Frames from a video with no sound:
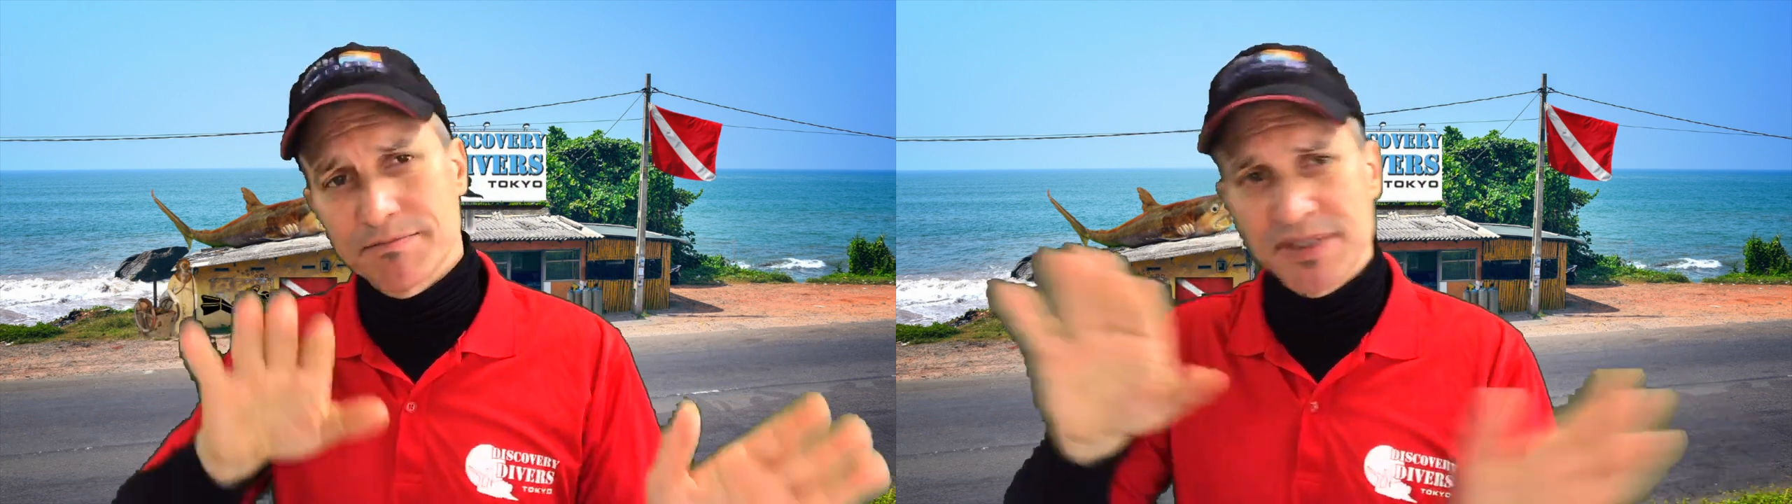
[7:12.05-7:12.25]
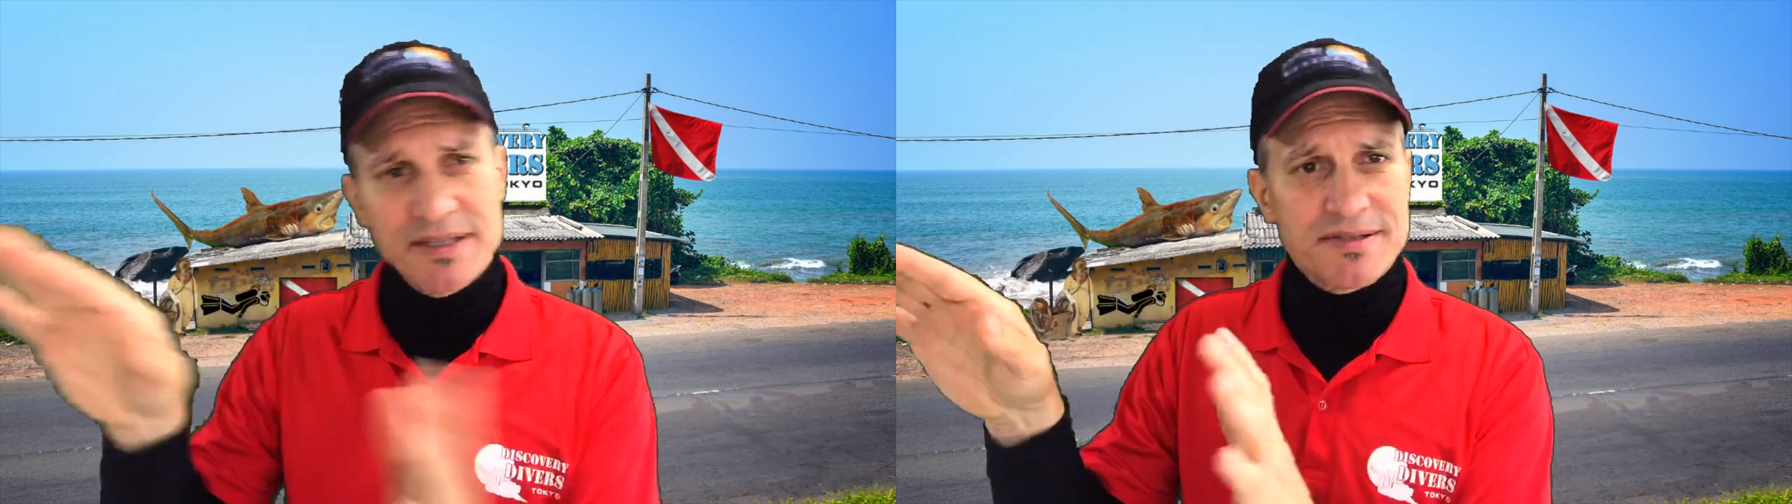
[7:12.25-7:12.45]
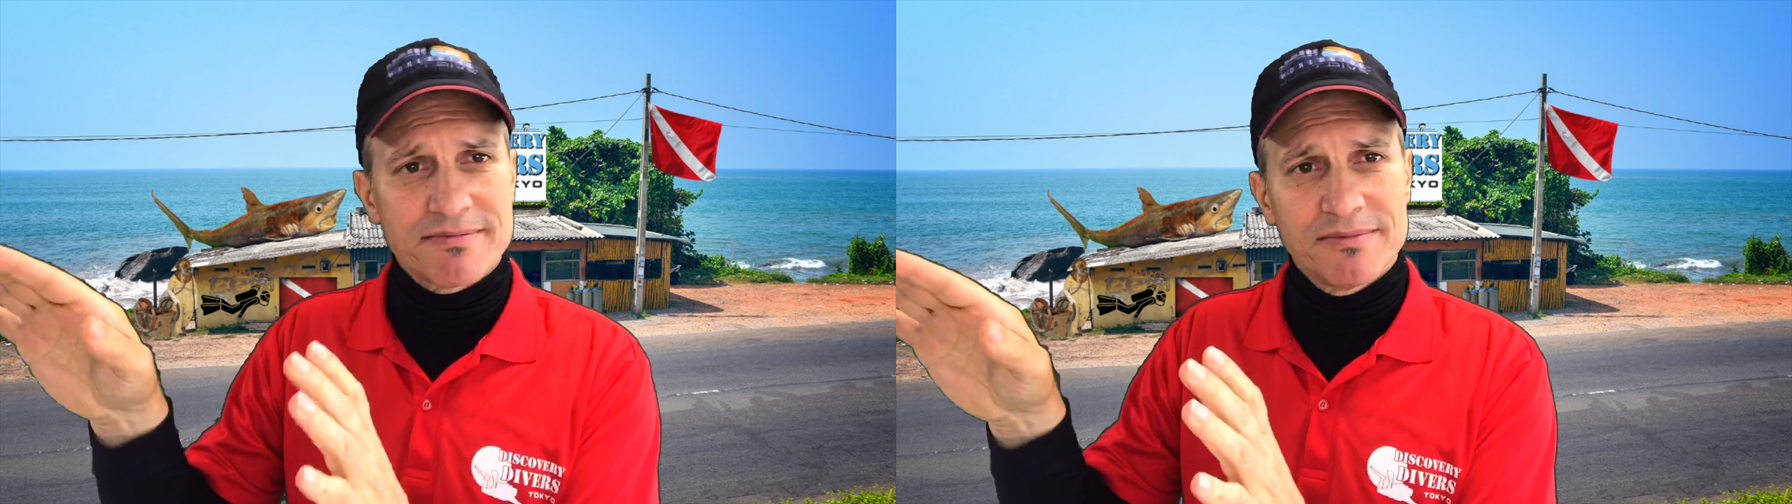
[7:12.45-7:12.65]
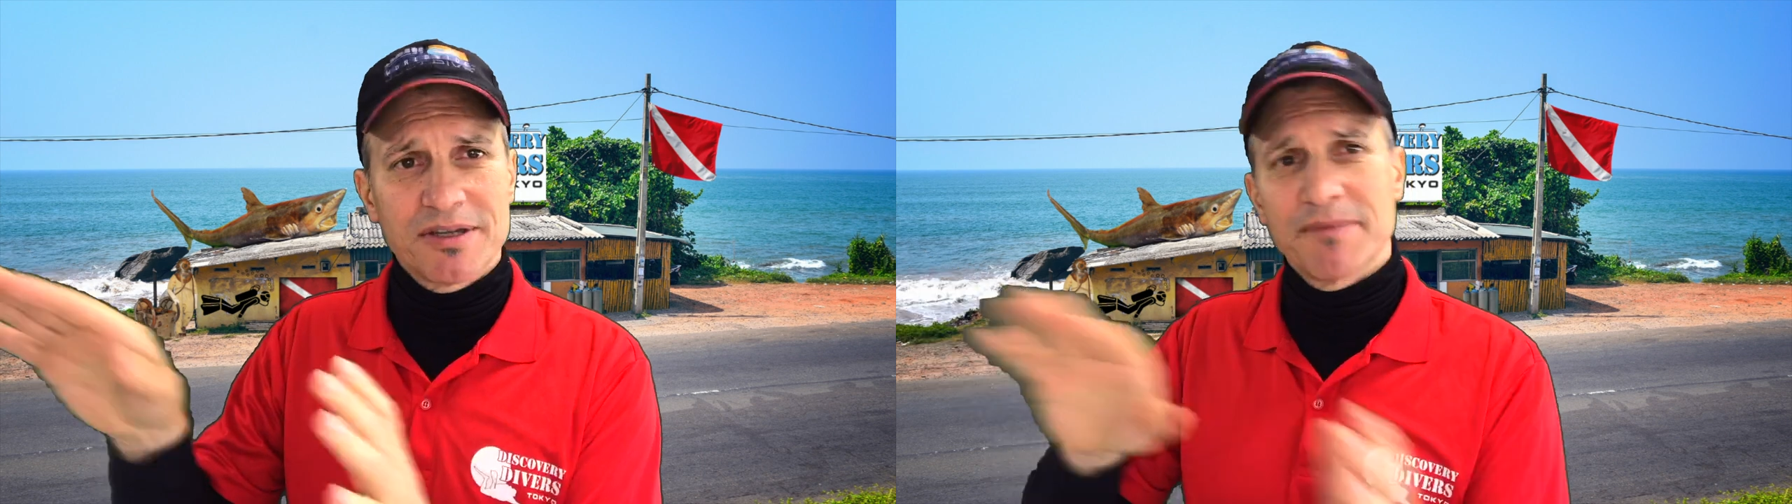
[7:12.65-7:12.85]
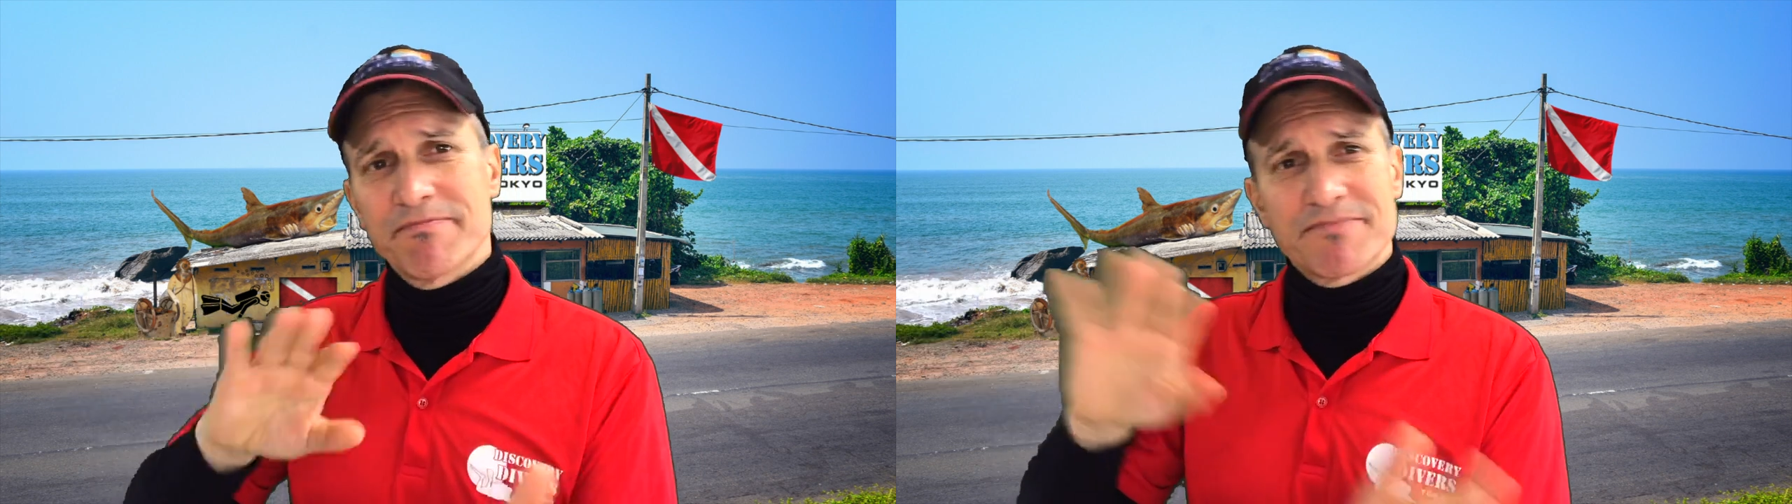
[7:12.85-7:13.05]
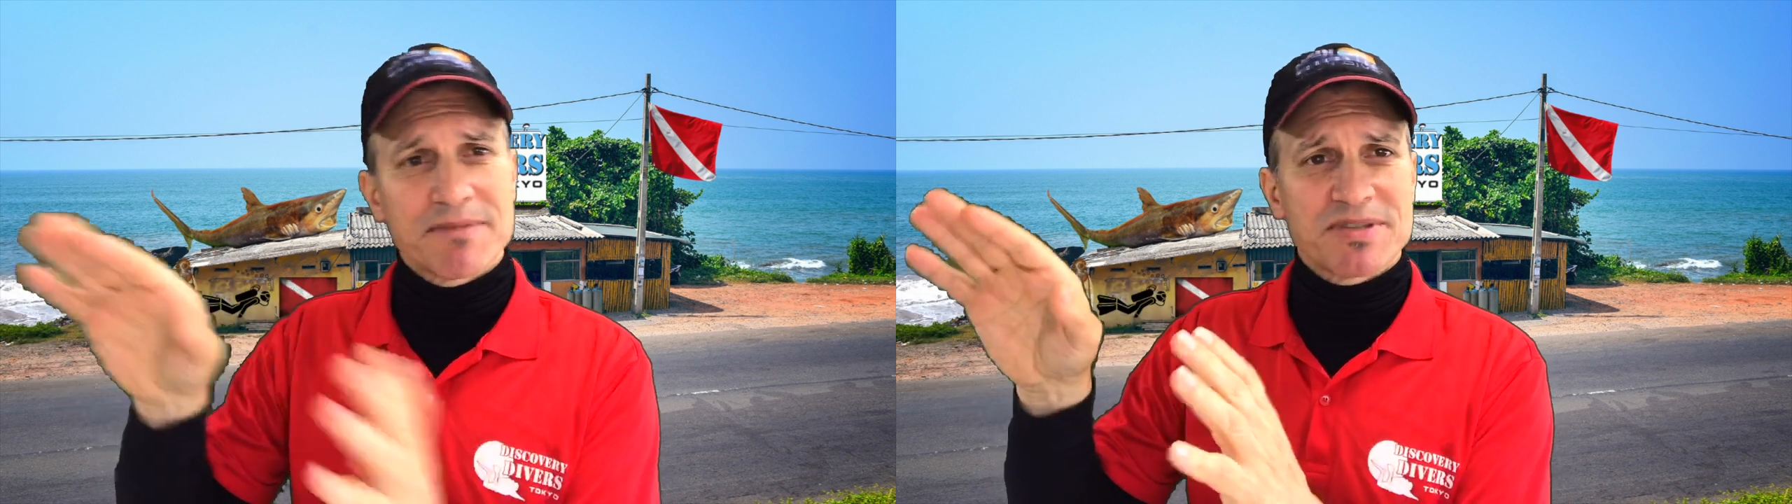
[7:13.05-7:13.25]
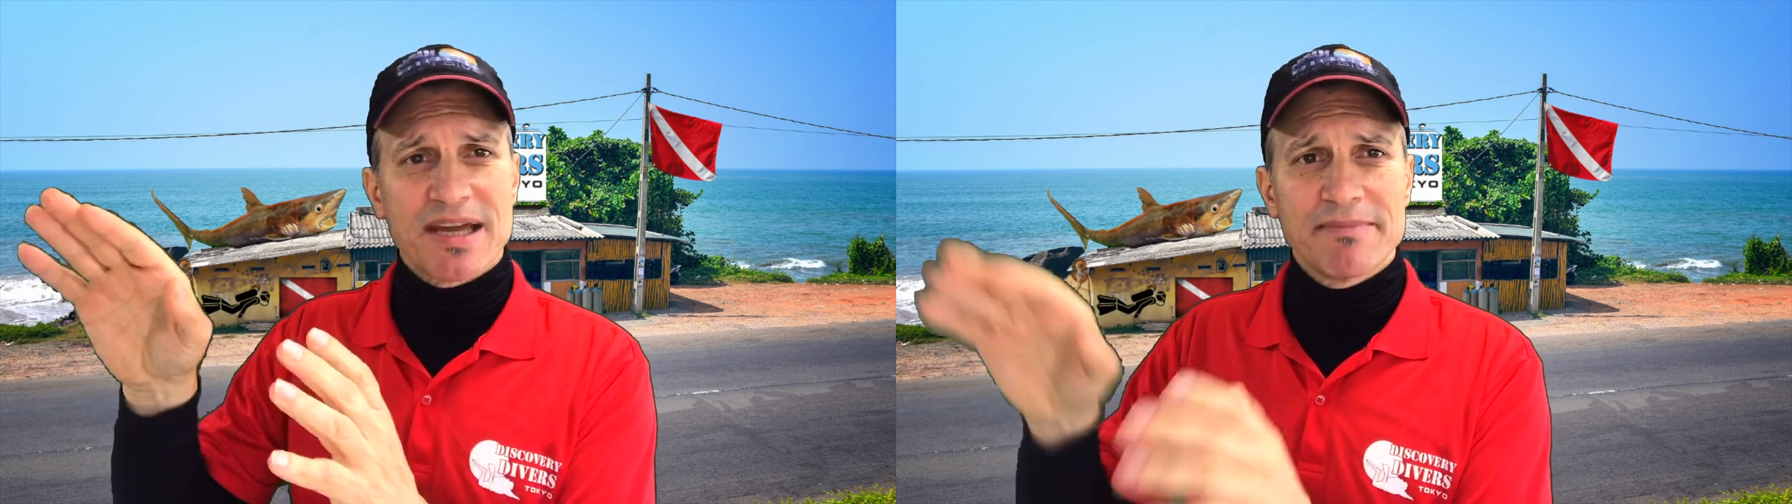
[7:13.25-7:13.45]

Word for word: please look up some side